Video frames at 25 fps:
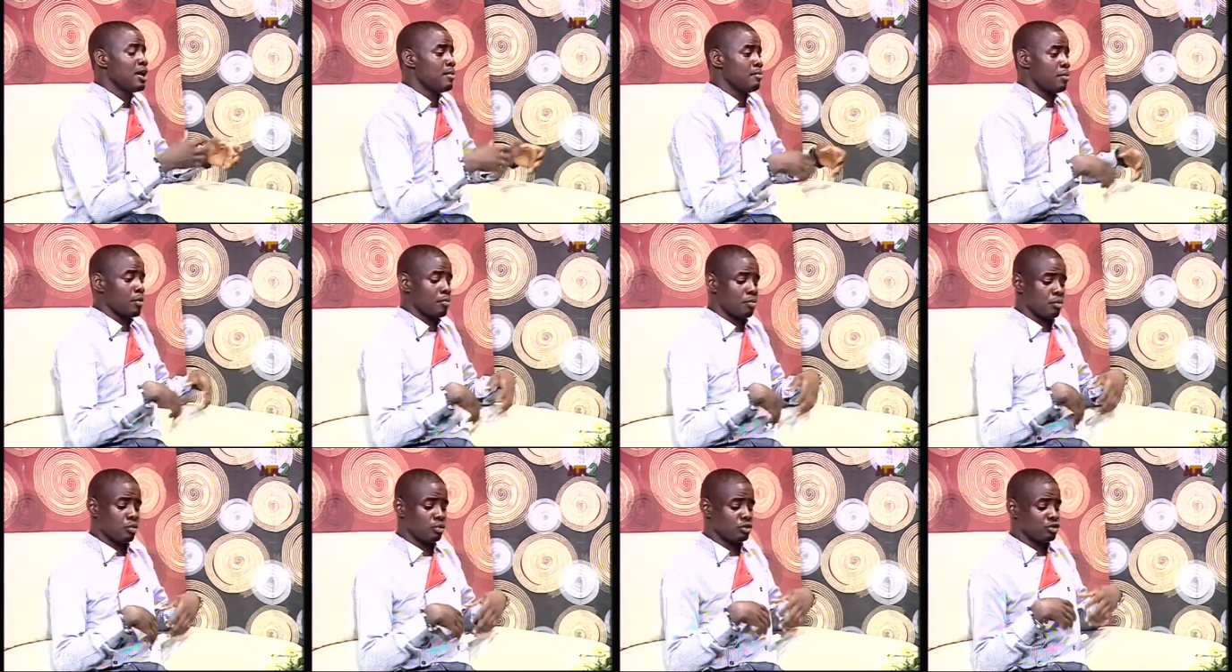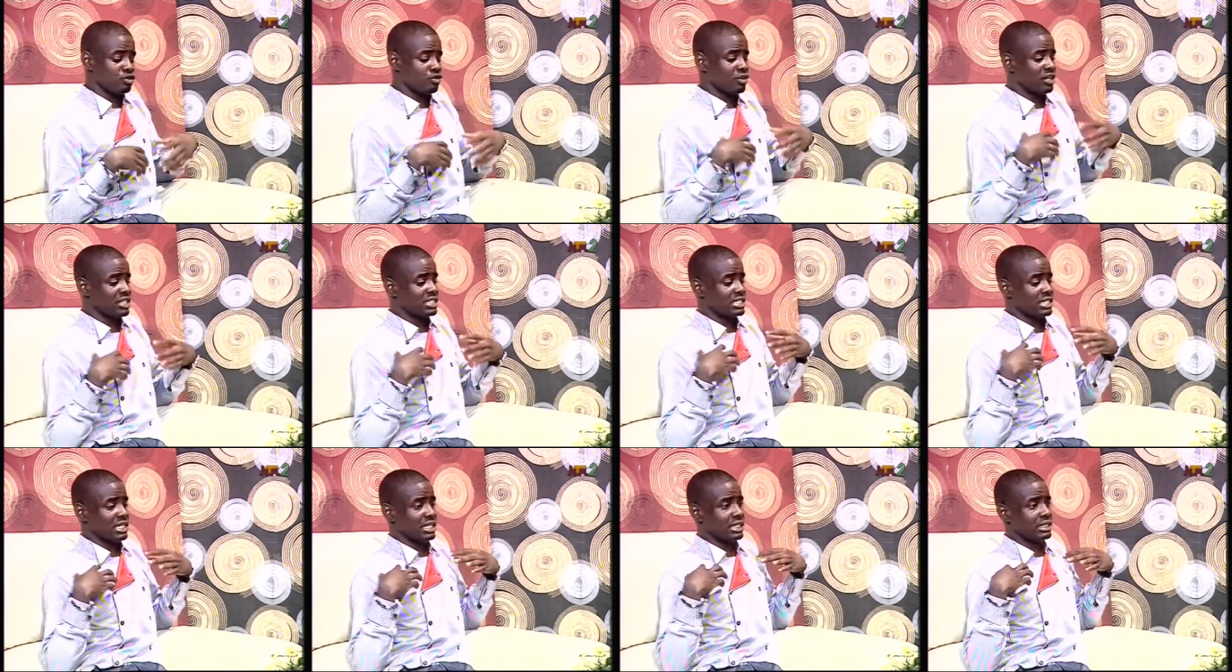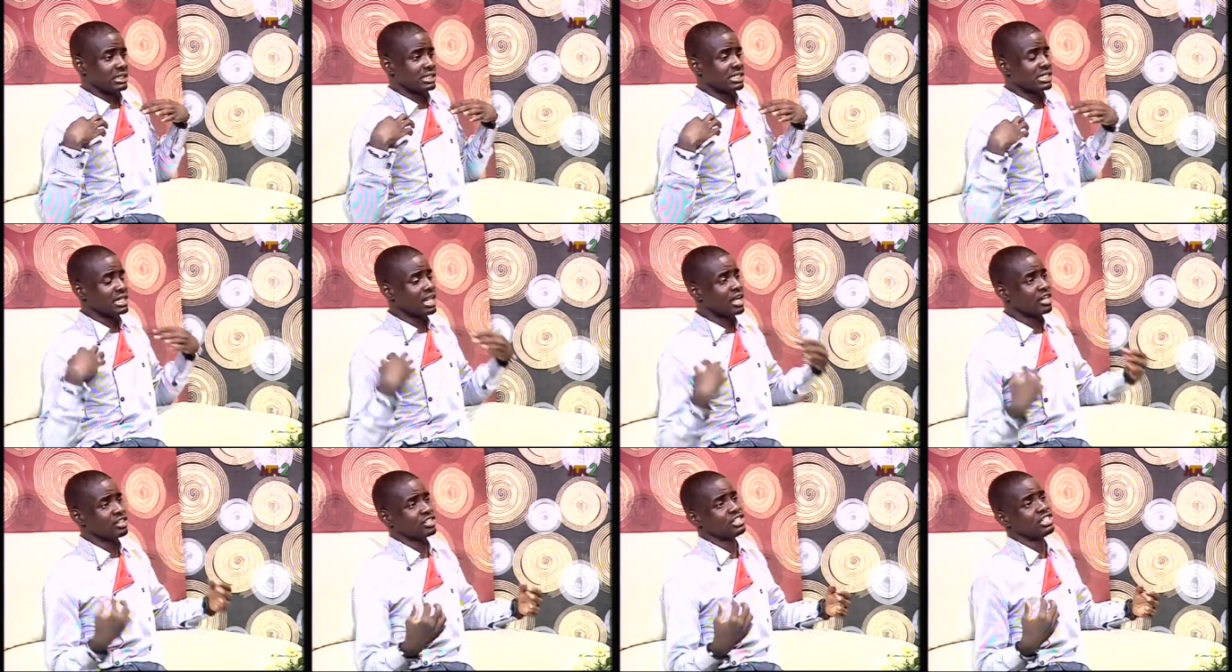people dressed in
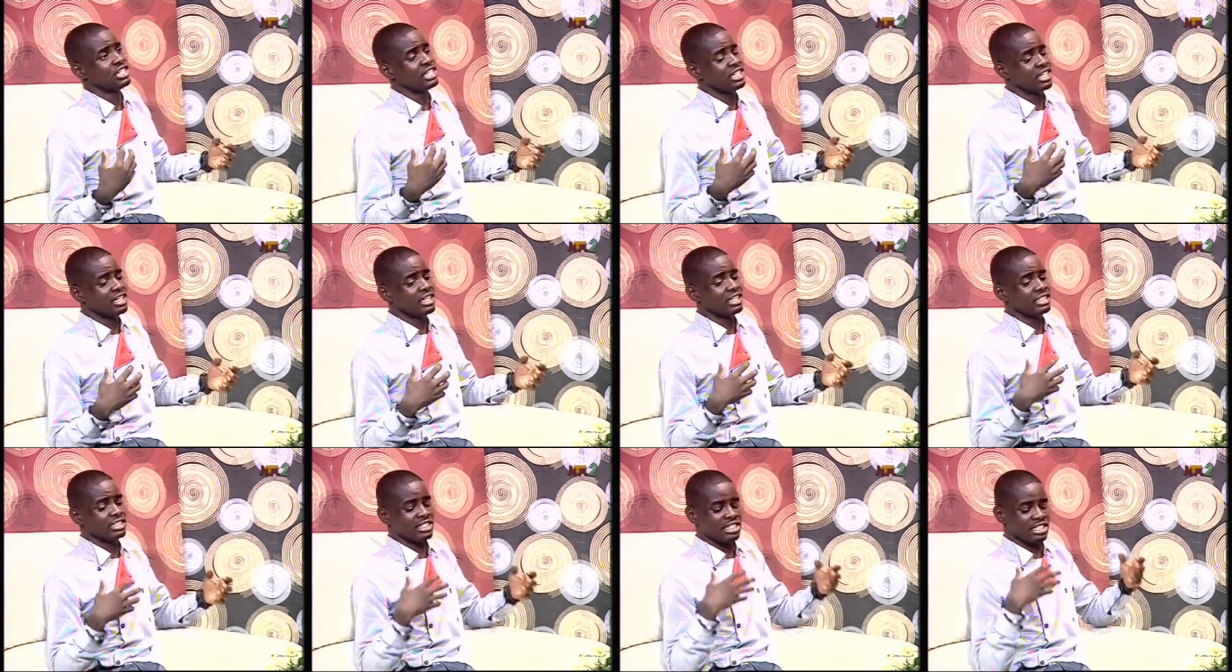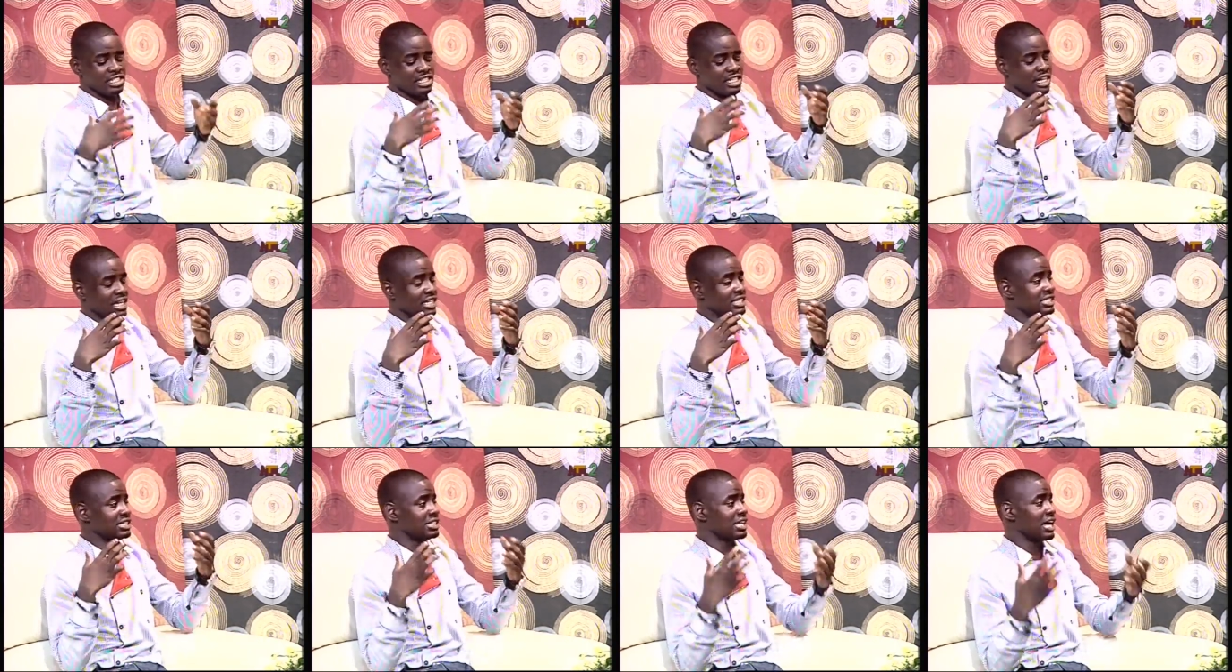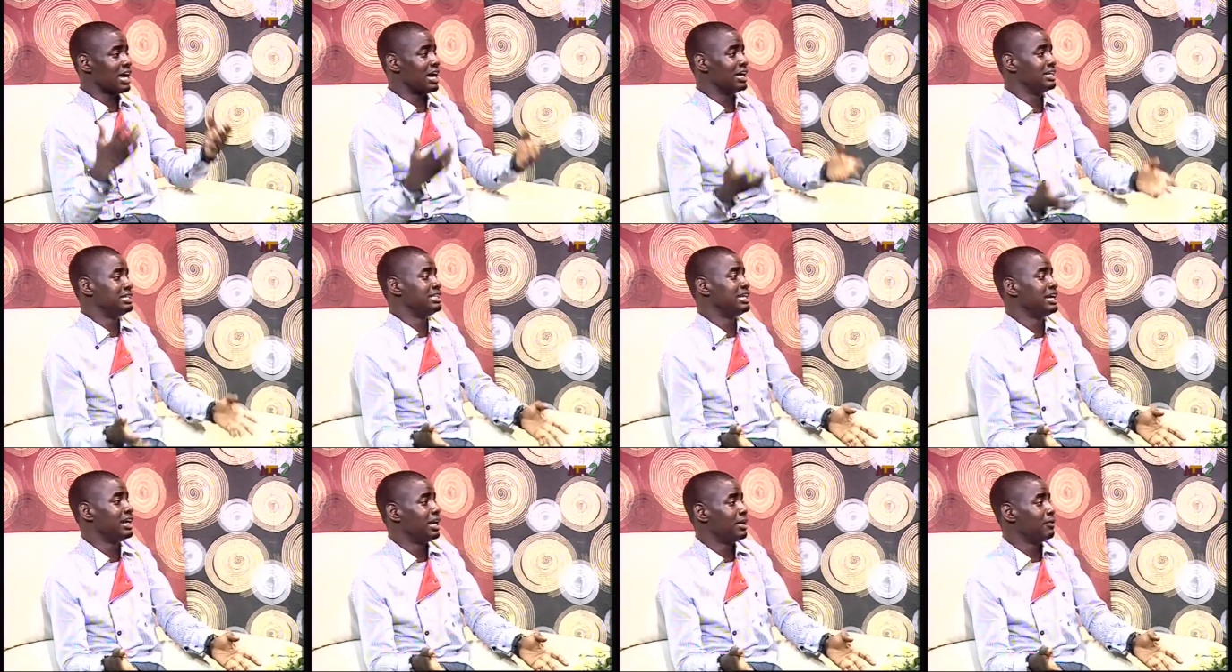slouchy t-shirts
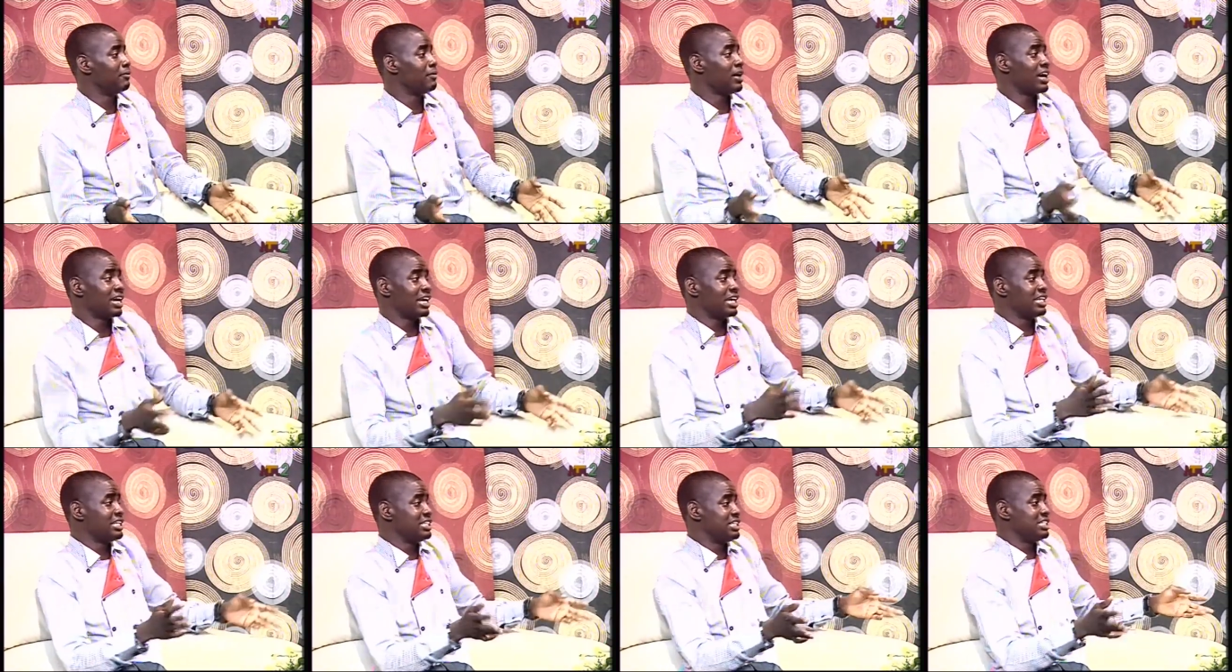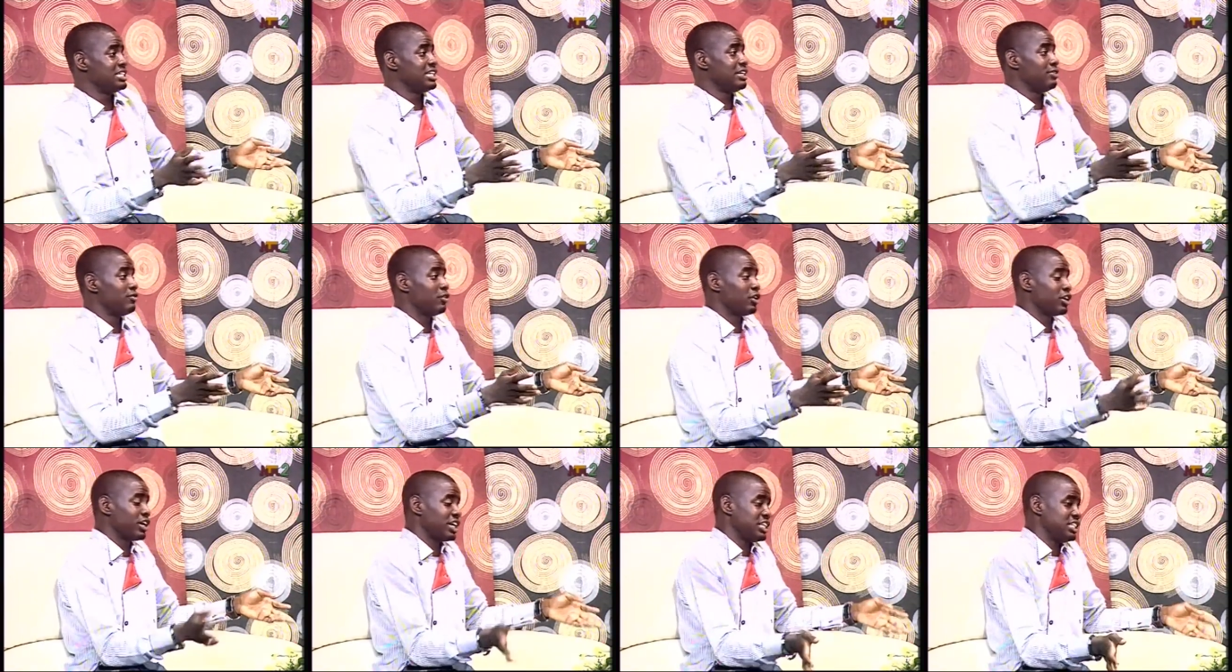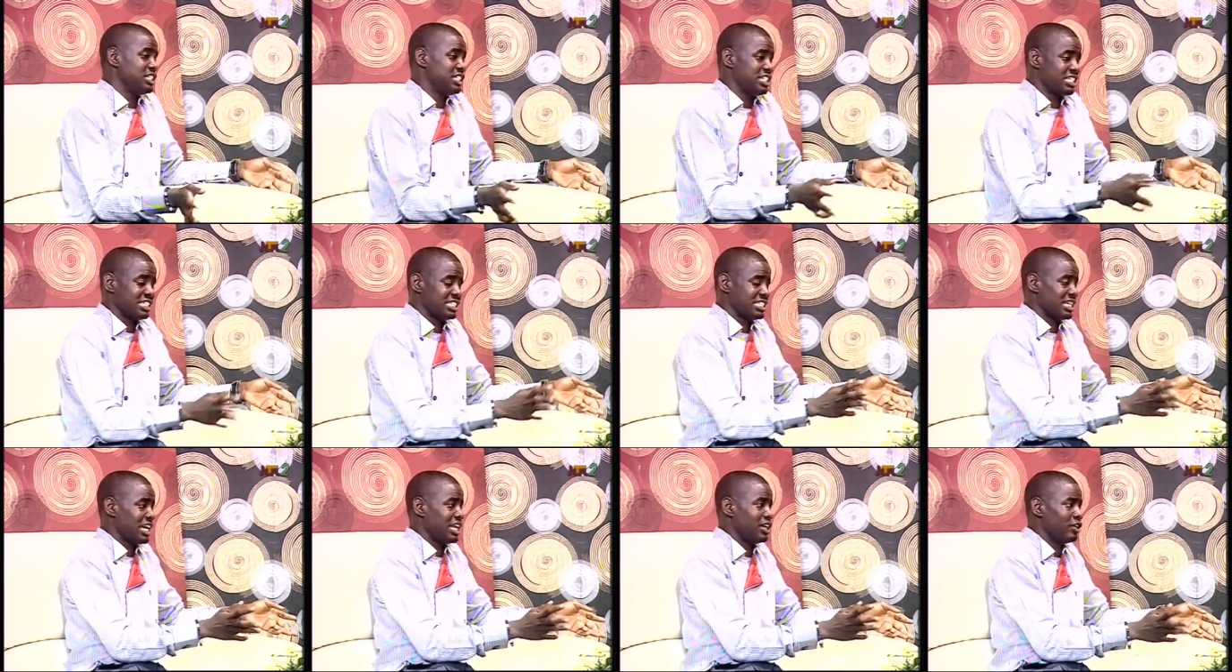and uh, ragged rugged
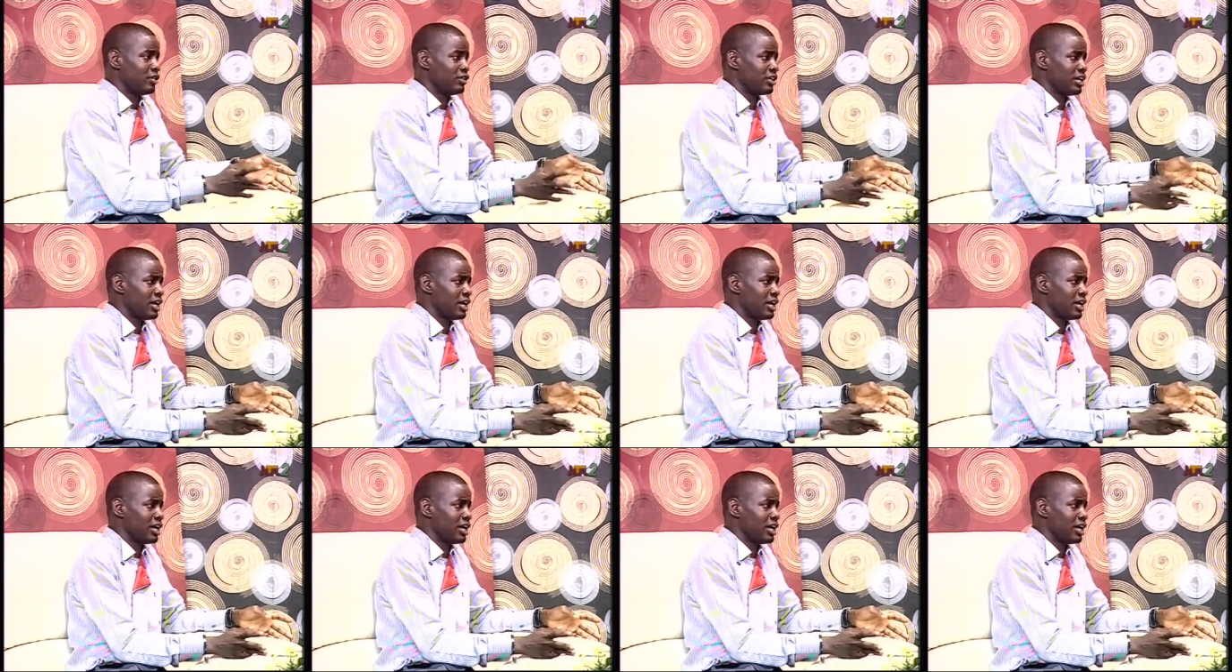jeans and okay.